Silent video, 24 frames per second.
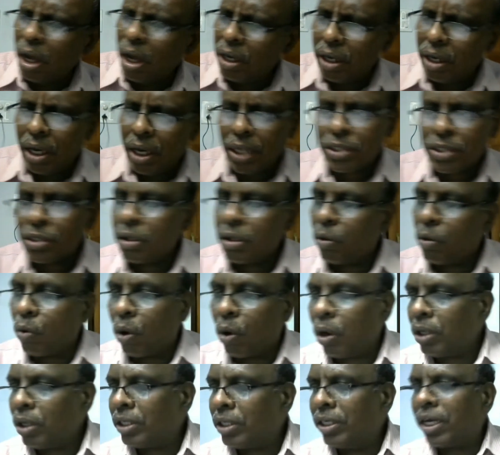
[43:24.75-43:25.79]
unless the
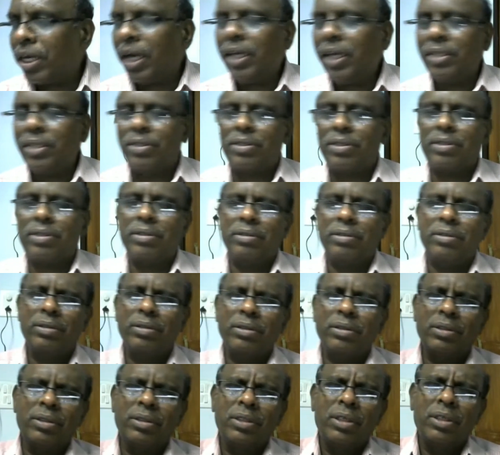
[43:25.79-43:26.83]
old dies.
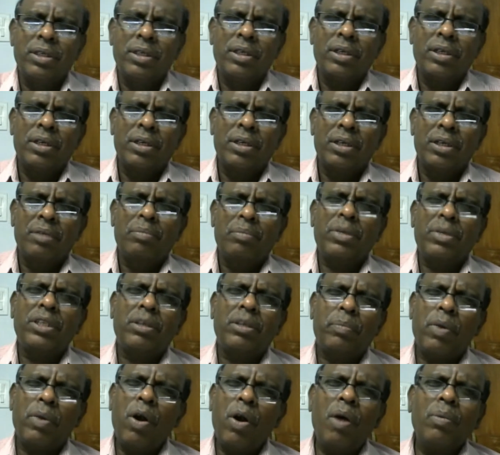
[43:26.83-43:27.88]
But the
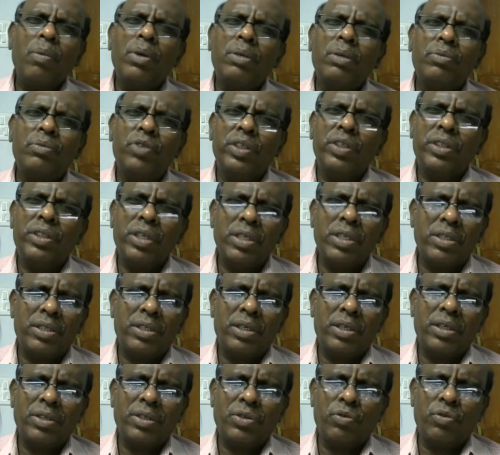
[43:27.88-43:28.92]
problem with us
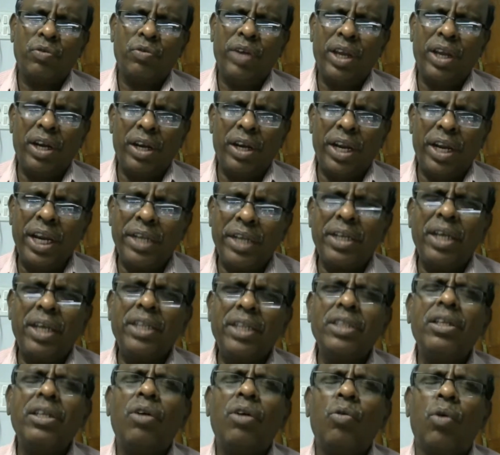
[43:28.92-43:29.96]
is we retain
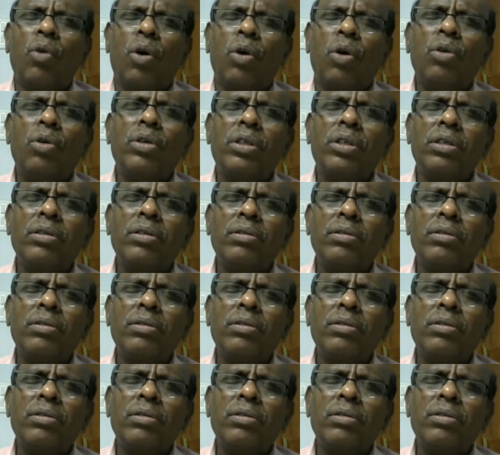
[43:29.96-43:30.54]
the old